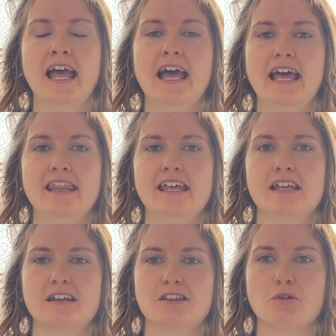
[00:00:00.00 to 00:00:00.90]
and
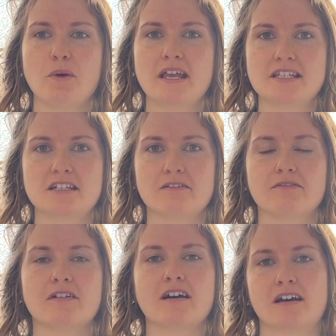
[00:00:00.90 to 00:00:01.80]
then the waste of
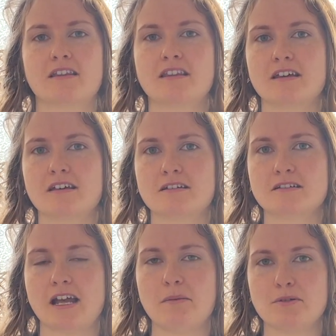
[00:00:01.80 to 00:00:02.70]
the
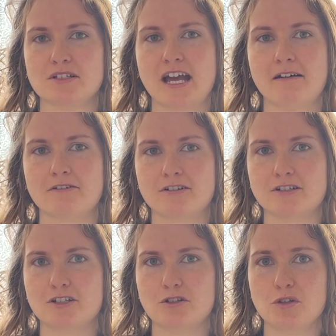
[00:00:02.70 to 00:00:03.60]
diapers after
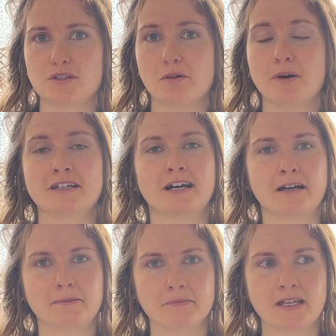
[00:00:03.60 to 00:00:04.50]
you use it one
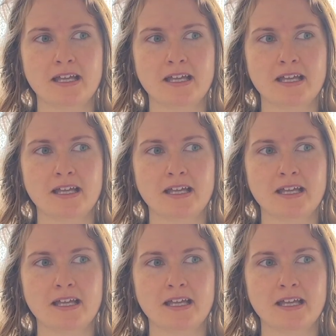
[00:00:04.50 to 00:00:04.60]
time,